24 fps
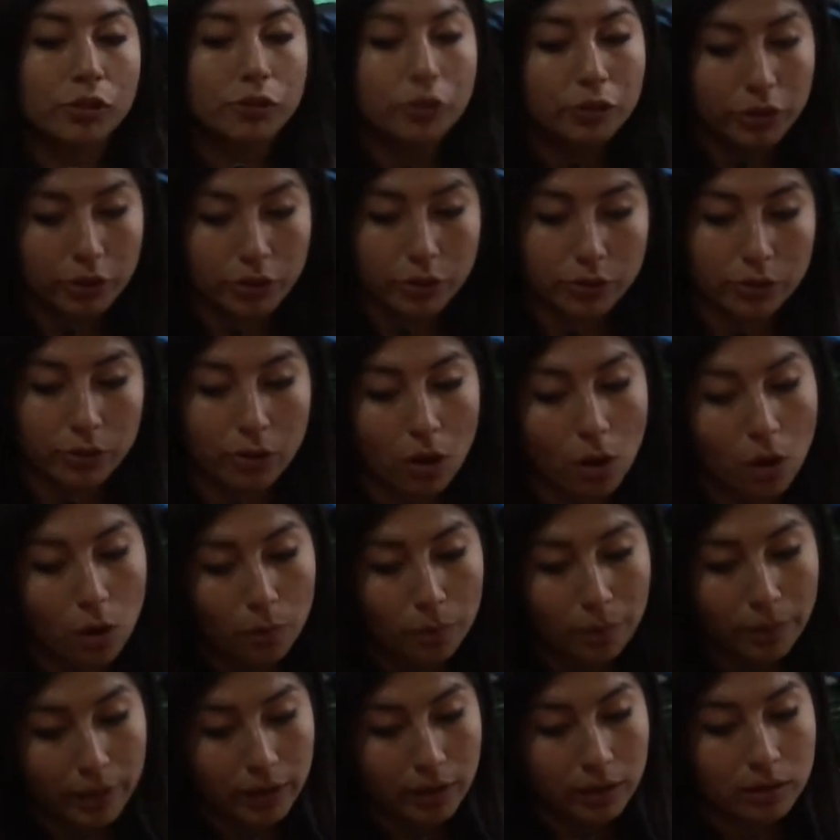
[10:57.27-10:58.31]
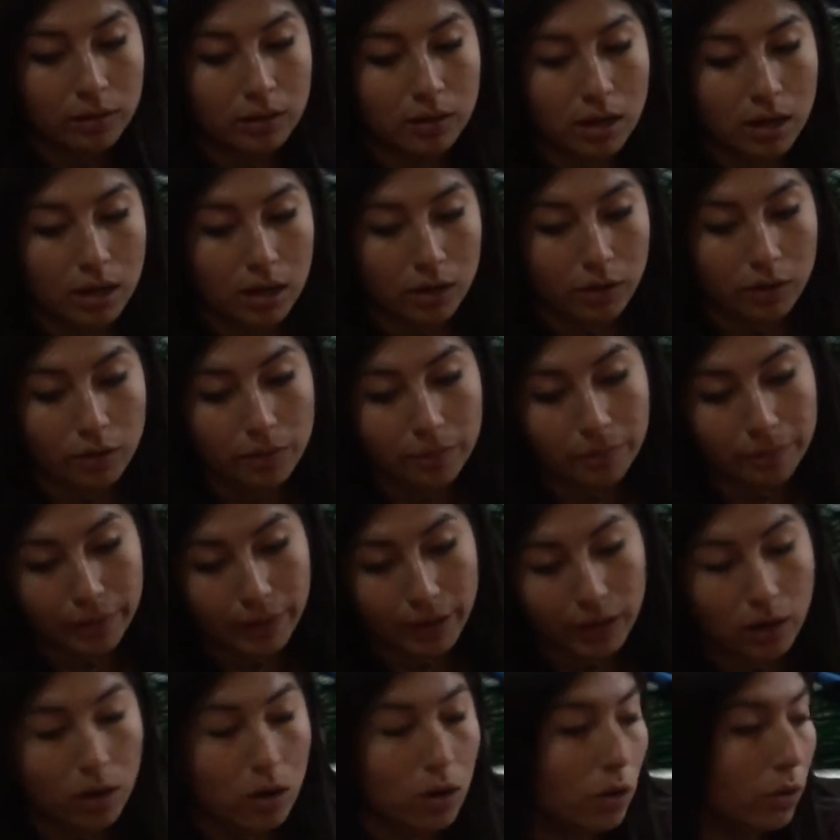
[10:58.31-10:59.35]
You need to open and
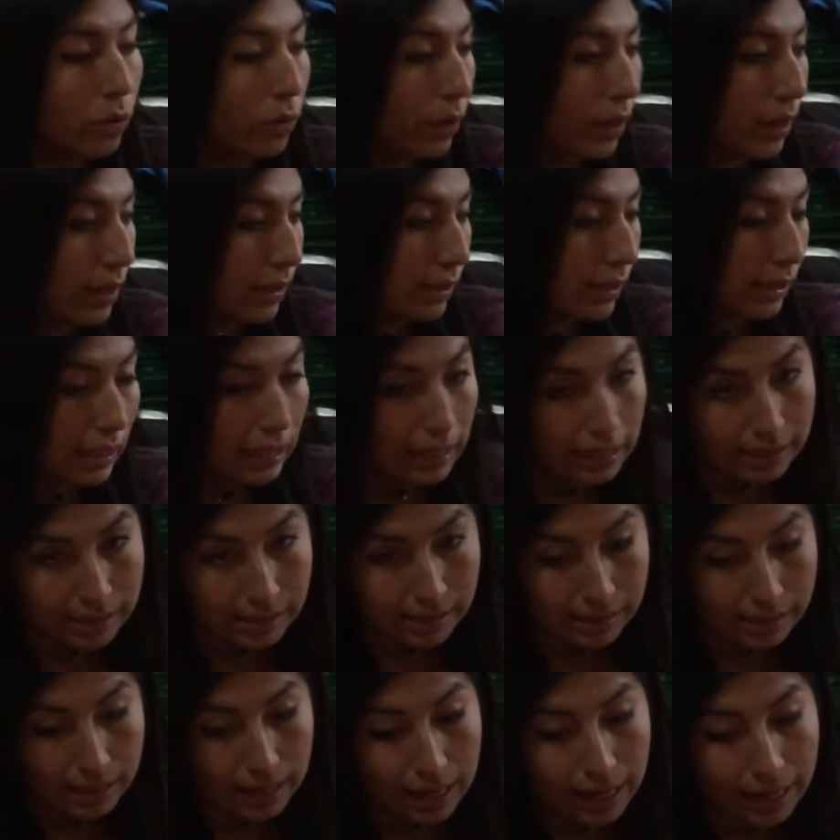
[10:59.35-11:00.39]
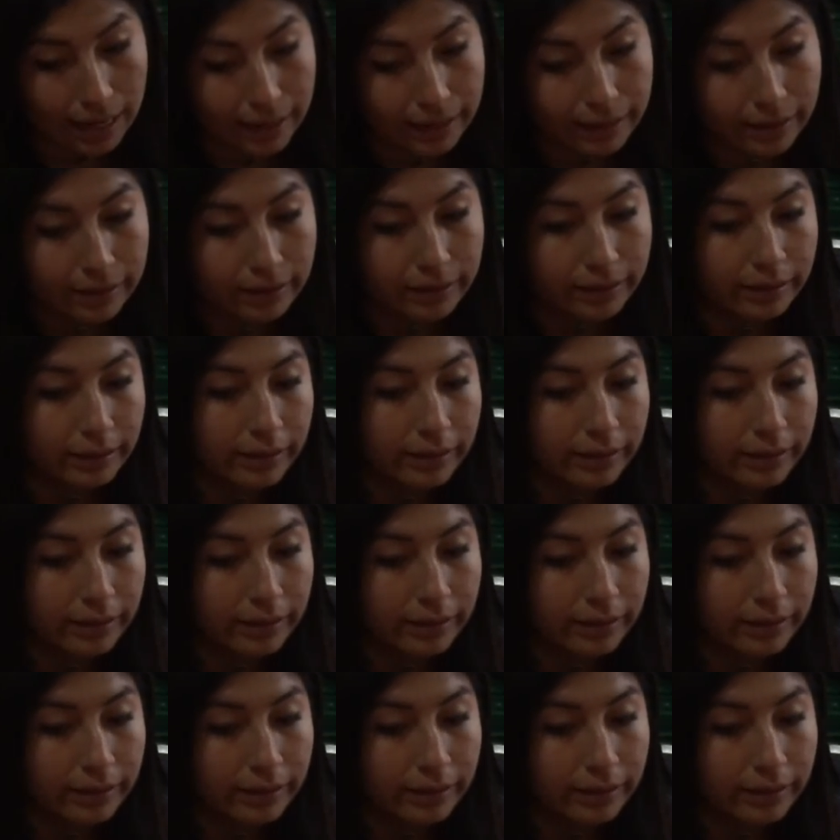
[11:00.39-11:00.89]
compare always inside.